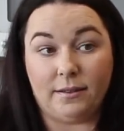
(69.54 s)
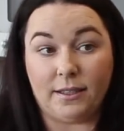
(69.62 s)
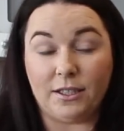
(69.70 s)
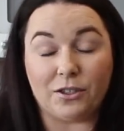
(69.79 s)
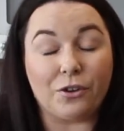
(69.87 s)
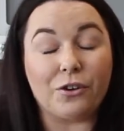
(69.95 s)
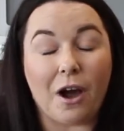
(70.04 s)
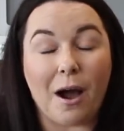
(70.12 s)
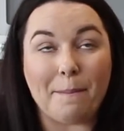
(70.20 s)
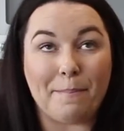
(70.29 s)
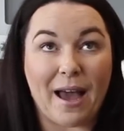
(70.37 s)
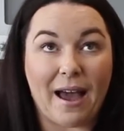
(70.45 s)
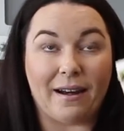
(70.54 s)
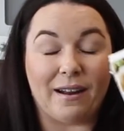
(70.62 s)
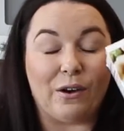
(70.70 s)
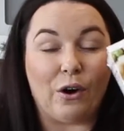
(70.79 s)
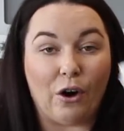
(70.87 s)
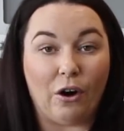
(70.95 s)
these are not bad
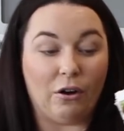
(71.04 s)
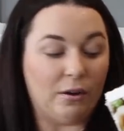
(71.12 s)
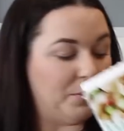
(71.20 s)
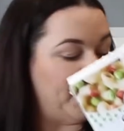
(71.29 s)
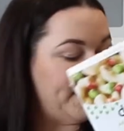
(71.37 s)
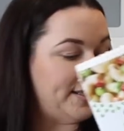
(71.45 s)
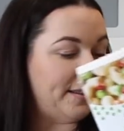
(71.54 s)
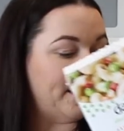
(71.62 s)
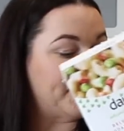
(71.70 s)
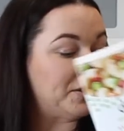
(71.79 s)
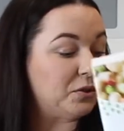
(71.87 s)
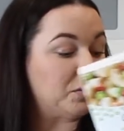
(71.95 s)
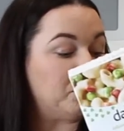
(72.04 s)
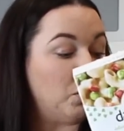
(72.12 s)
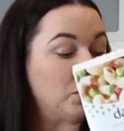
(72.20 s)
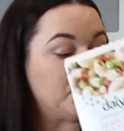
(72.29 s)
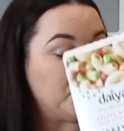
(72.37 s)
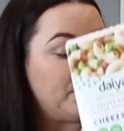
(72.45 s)
at all. And when I say that, because there's
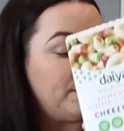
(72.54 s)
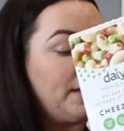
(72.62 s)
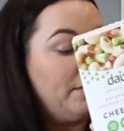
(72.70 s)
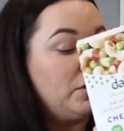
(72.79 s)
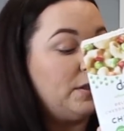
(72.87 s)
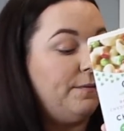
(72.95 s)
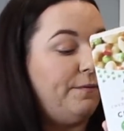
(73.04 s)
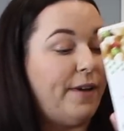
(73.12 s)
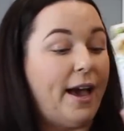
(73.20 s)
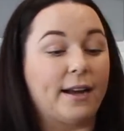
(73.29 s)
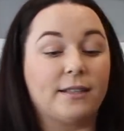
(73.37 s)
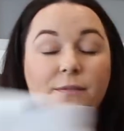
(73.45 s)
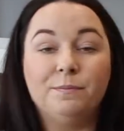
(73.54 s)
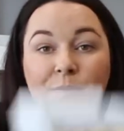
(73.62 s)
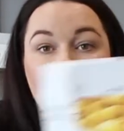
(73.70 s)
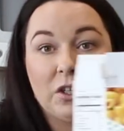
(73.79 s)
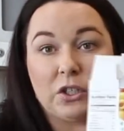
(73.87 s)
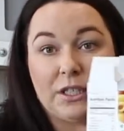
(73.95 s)
multiple flavors. In fact,
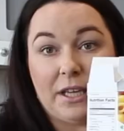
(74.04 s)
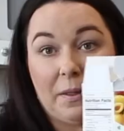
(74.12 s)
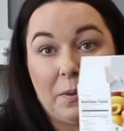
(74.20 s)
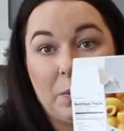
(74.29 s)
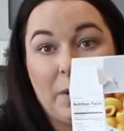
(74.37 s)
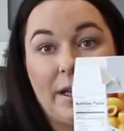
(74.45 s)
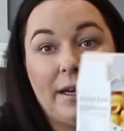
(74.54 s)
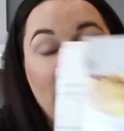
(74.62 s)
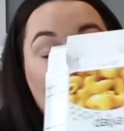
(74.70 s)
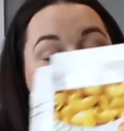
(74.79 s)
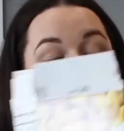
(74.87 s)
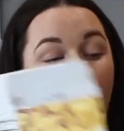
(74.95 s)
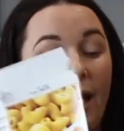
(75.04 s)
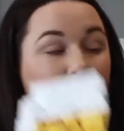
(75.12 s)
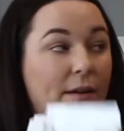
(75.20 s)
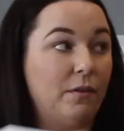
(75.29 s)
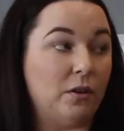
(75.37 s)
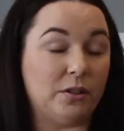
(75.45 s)
here's the other one. I
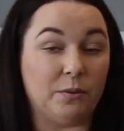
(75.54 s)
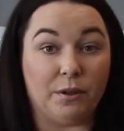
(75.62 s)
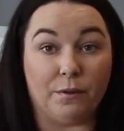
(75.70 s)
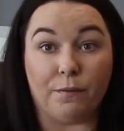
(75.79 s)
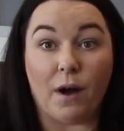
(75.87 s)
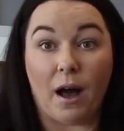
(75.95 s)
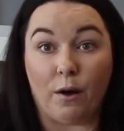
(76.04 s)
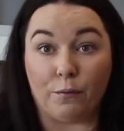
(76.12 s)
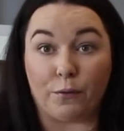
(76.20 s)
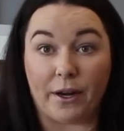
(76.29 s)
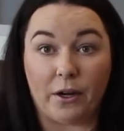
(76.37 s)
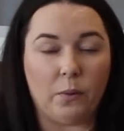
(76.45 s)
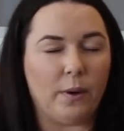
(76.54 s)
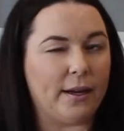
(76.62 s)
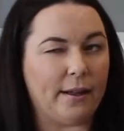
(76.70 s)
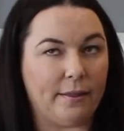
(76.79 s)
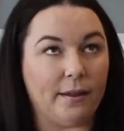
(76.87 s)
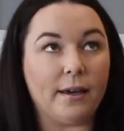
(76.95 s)
have also an Alfredo one.
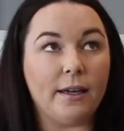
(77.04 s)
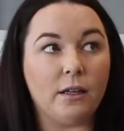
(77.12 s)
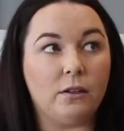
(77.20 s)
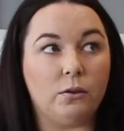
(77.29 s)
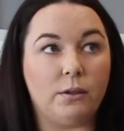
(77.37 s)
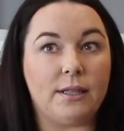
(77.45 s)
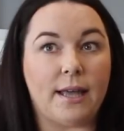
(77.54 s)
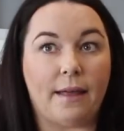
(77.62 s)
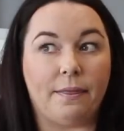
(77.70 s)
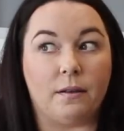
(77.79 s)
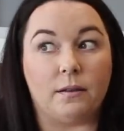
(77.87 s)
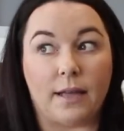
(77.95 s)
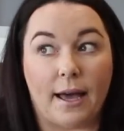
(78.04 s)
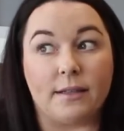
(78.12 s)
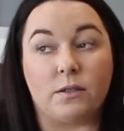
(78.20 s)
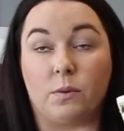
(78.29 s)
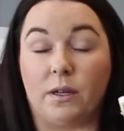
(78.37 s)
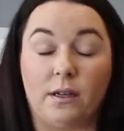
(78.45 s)
I think I included that in the
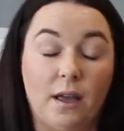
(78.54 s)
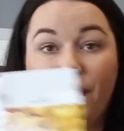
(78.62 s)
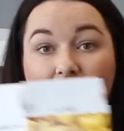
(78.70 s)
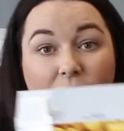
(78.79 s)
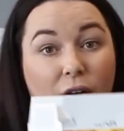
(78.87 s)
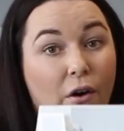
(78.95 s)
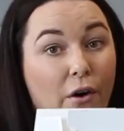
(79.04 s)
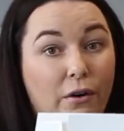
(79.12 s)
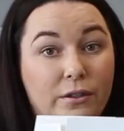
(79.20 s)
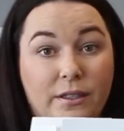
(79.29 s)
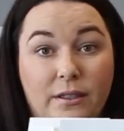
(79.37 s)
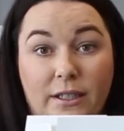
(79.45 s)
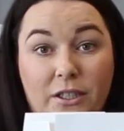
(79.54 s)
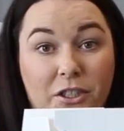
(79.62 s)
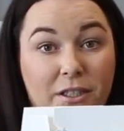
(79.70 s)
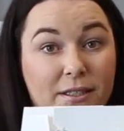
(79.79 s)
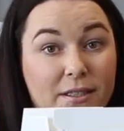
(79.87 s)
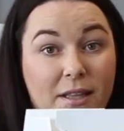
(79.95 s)
last one. They are all
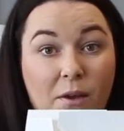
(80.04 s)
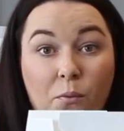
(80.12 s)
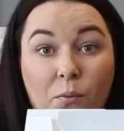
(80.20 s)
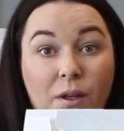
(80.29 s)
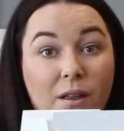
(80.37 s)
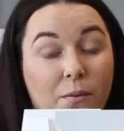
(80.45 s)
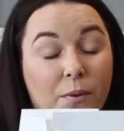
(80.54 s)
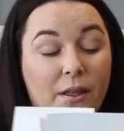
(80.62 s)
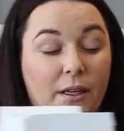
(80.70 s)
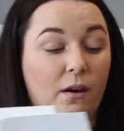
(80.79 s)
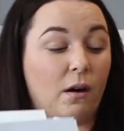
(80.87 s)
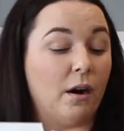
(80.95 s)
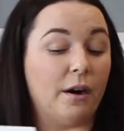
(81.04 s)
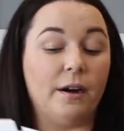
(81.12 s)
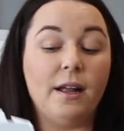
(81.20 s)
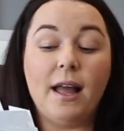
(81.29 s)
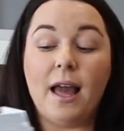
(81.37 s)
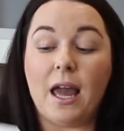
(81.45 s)
delicious. They really, really
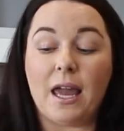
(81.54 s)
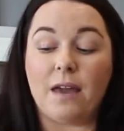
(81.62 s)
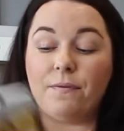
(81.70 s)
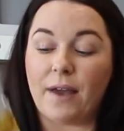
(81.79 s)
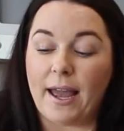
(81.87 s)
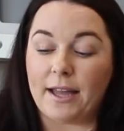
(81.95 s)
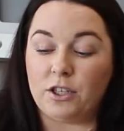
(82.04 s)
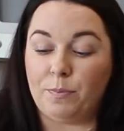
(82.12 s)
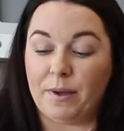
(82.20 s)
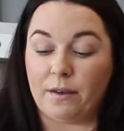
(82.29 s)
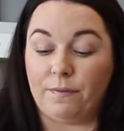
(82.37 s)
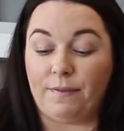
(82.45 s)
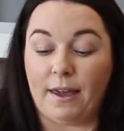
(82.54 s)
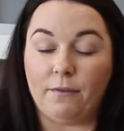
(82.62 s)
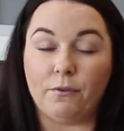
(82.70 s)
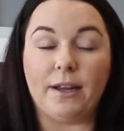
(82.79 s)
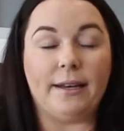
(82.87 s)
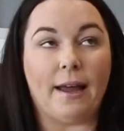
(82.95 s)
are. If I had to pick a
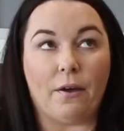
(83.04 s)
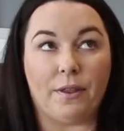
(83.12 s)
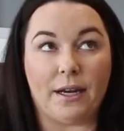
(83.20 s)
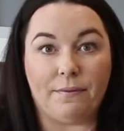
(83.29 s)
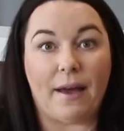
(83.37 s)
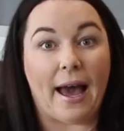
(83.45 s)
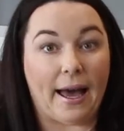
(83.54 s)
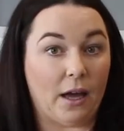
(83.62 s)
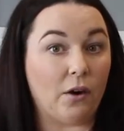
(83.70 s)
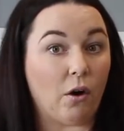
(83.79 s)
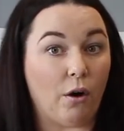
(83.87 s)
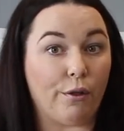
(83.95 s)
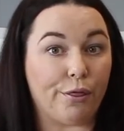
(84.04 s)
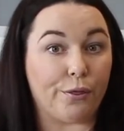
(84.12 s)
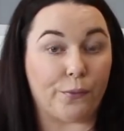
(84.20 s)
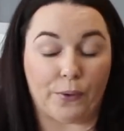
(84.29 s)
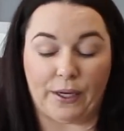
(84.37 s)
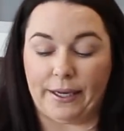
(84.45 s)
favorite now that I've had all
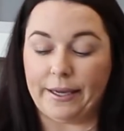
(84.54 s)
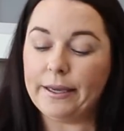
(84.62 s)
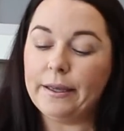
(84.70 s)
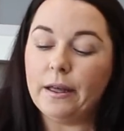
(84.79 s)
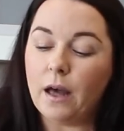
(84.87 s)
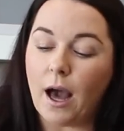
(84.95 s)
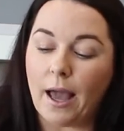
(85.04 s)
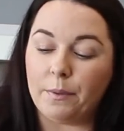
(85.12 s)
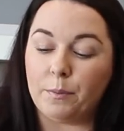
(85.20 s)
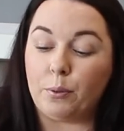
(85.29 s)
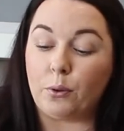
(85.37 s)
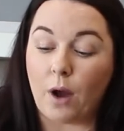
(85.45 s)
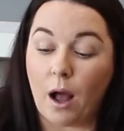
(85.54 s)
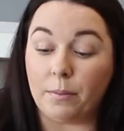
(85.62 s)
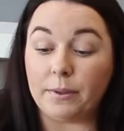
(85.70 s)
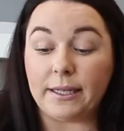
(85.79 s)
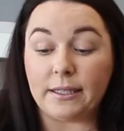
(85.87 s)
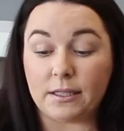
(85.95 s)
three, I would
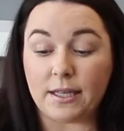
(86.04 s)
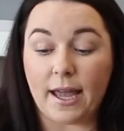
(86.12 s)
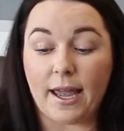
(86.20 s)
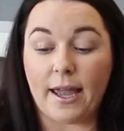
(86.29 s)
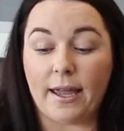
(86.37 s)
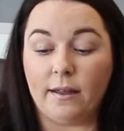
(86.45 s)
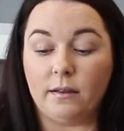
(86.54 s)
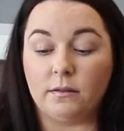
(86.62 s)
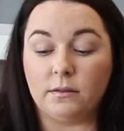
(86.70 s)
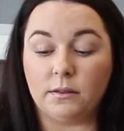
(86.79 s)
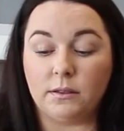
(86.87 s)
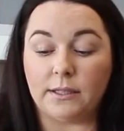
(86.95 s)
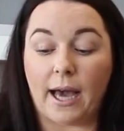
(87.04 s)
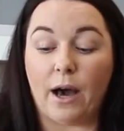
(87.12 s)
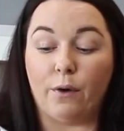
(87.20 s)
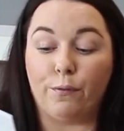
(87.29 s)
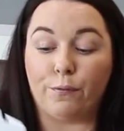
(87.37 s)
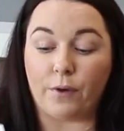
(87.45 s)
probably say the
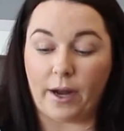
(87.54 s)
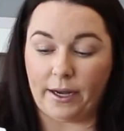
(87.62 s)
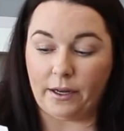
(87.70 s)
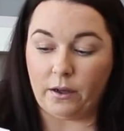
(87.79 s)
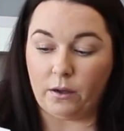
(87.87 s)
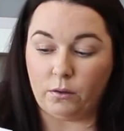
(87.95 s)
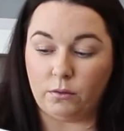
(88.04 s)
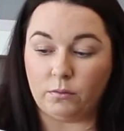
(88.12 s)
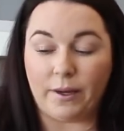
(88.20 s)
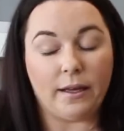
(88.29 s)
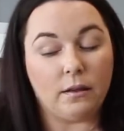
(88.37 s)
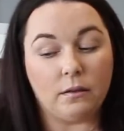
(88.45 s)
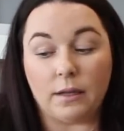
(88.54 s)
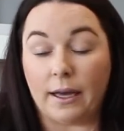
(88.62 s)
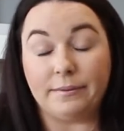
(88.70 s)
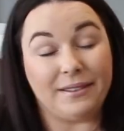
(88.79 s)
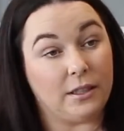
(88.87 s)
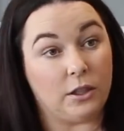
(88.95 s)
Alfredo. Well,
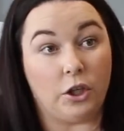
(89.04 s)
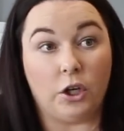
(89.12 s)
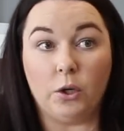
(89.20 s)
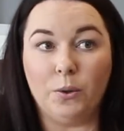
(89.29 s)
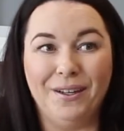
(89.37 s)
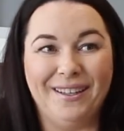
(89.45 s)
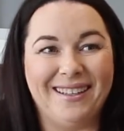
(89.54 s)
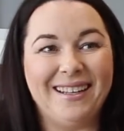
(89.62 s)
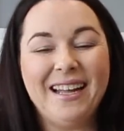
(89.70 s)
I, you know,